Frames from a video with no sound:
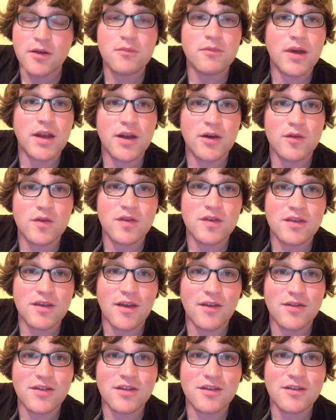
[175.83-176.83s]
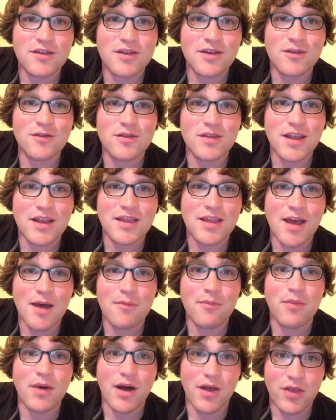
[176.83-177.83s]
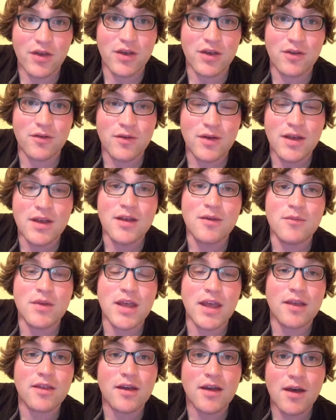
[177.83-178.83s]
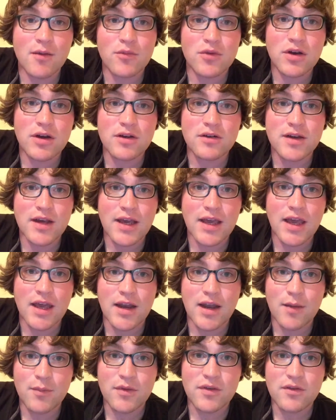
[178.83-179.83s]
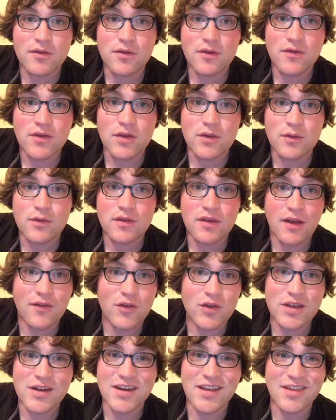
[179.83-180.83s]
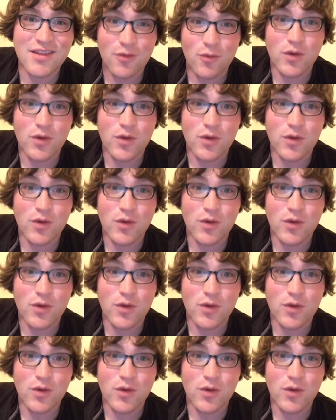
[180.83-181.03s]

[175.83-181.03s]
my notes and stuff, so don't let that bother you. But yeah, the Kamen Rider Decade episode reviews, I've only done the